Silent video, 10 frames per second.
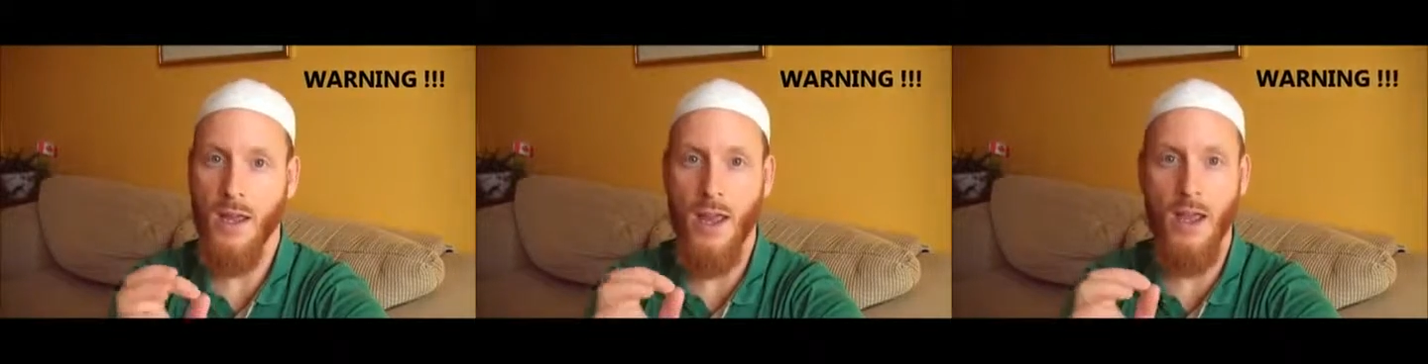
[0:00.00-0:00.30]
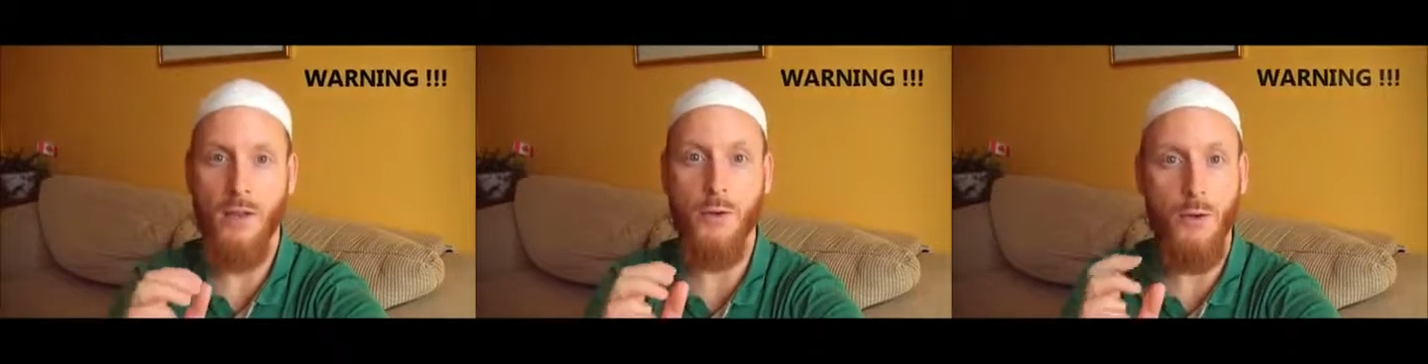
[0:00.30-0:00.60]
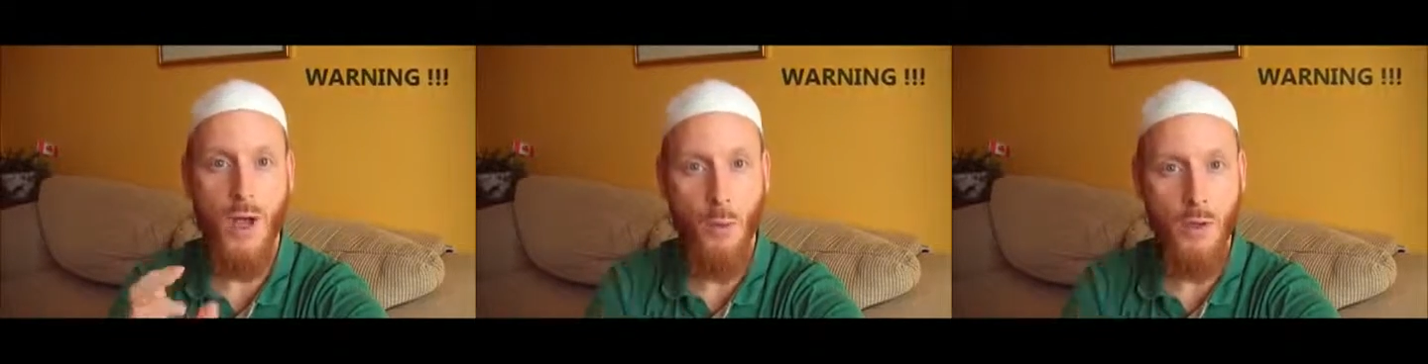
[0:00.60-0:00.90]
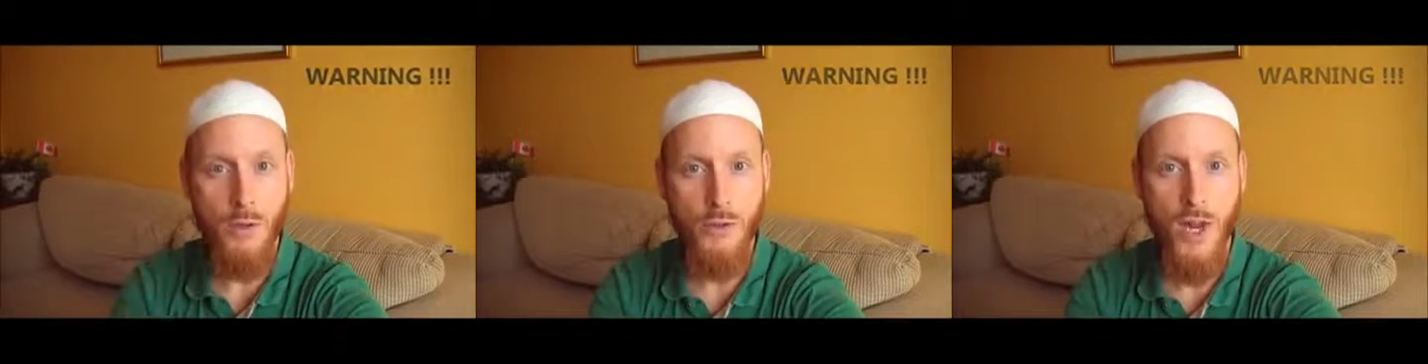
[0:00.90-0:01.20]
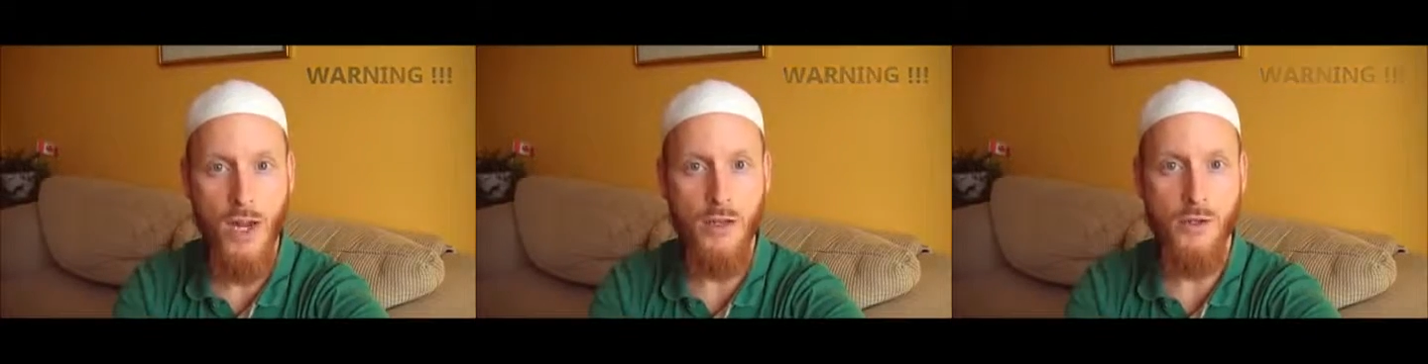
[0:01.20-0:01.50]
and you do not want to
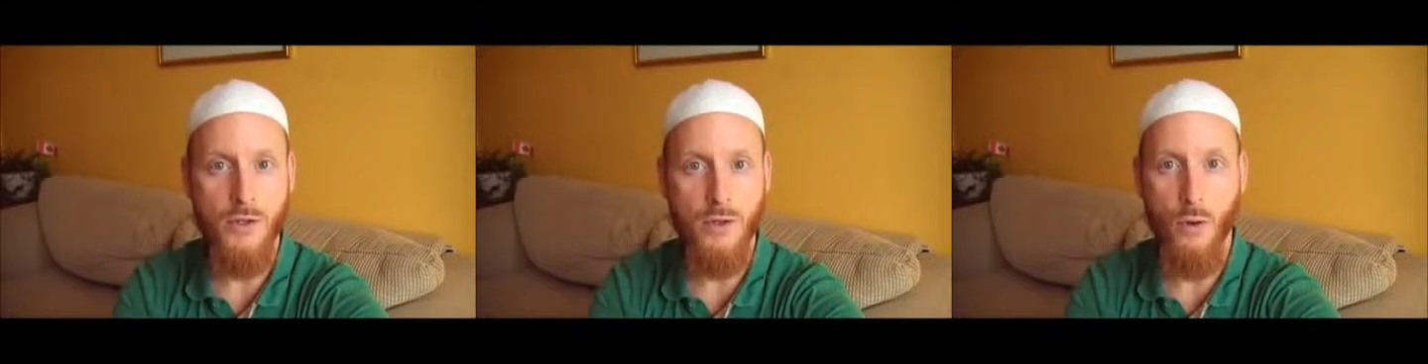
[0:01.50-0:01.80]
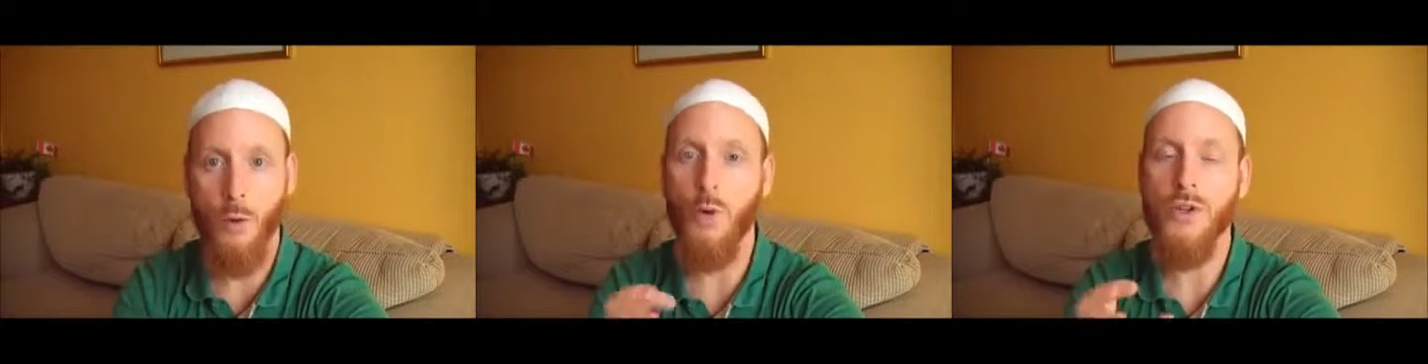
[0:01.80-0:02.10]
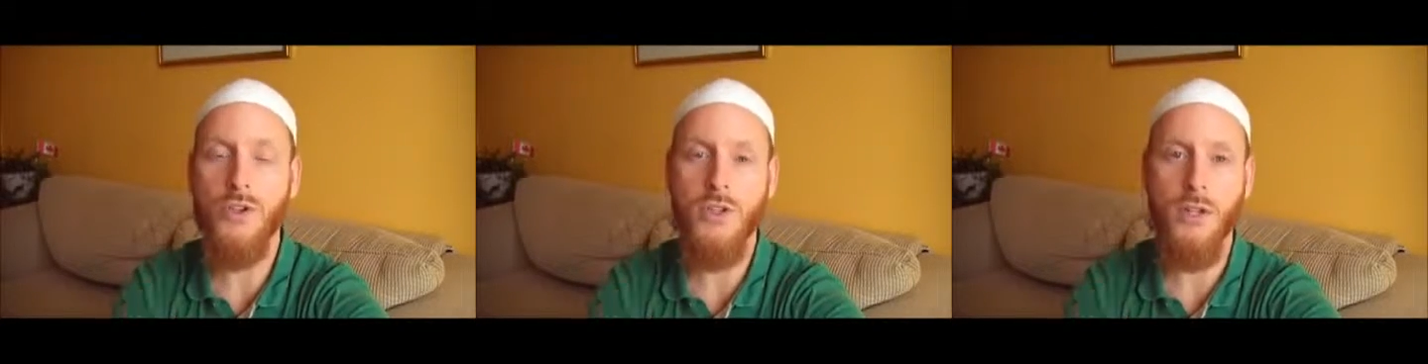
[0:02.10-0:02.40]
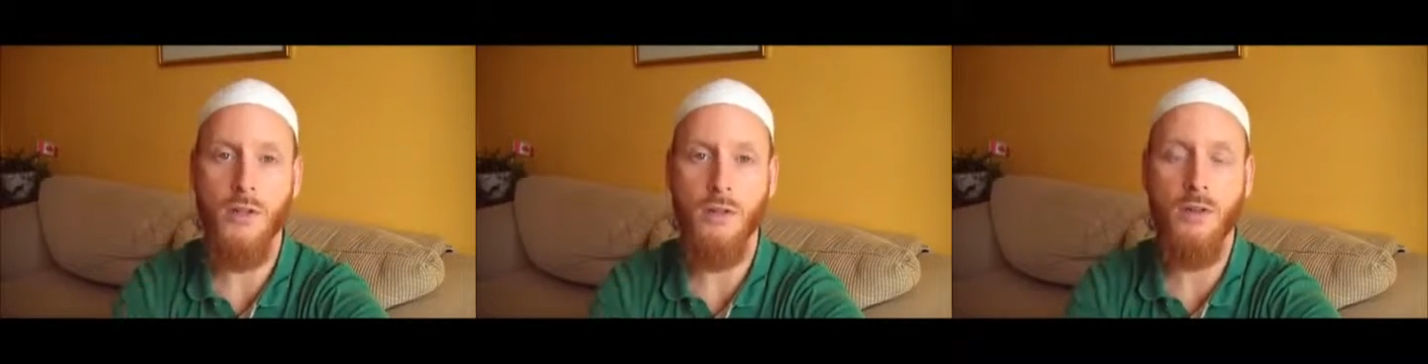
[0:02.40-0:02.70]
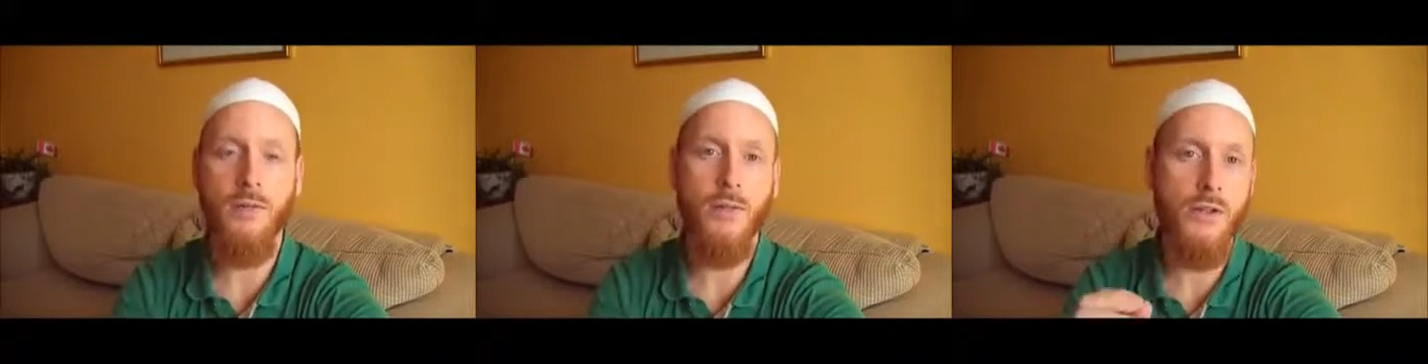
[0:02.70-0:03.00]
change, or worse
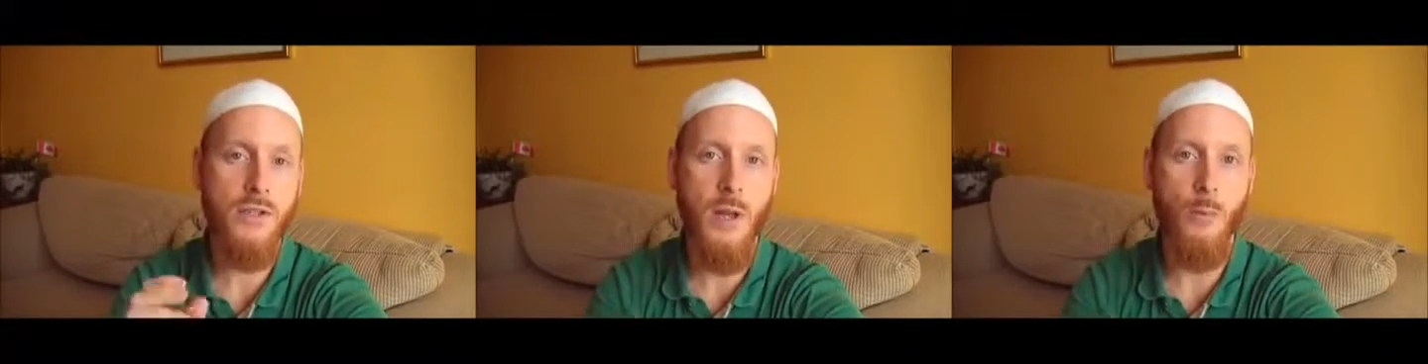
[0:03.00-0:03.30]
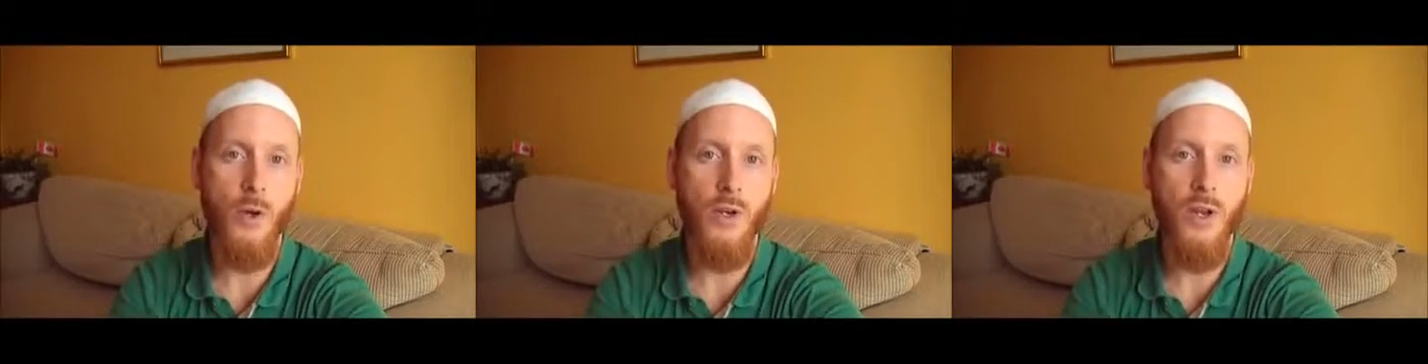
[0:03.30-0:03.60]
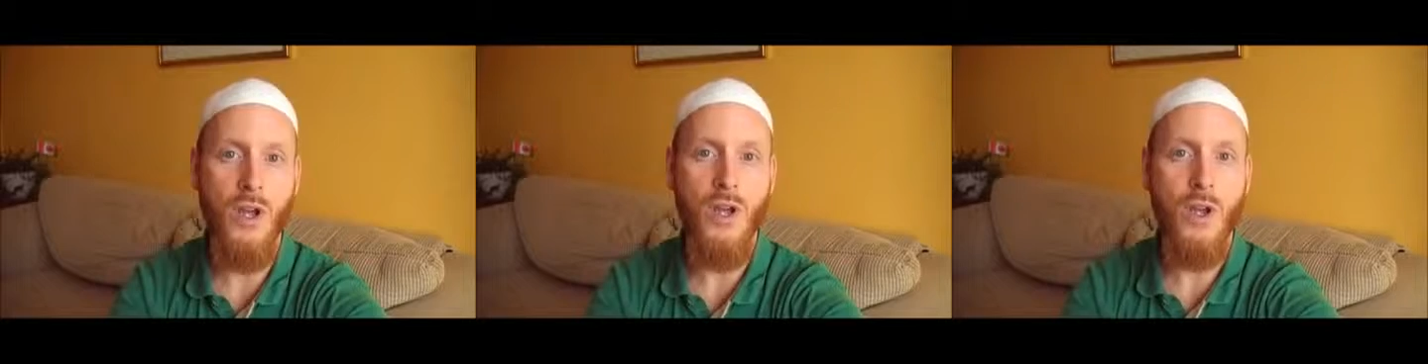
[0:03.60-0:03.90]
still, if you're someone